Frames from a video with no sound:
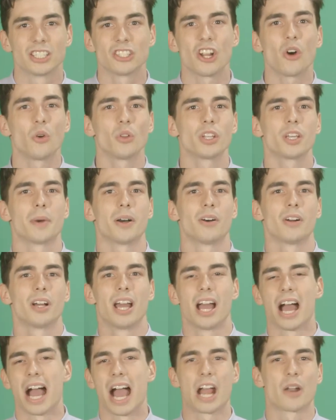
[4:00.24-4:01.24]
not only about
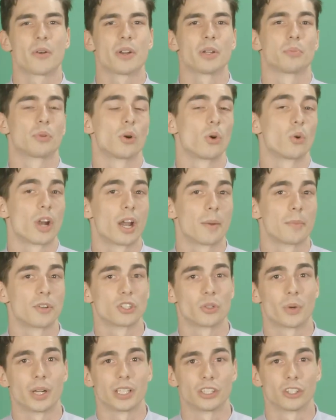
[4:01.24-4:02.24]
hiring programmers
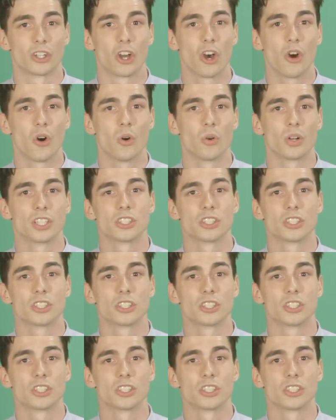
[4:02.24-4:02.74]
to write the code,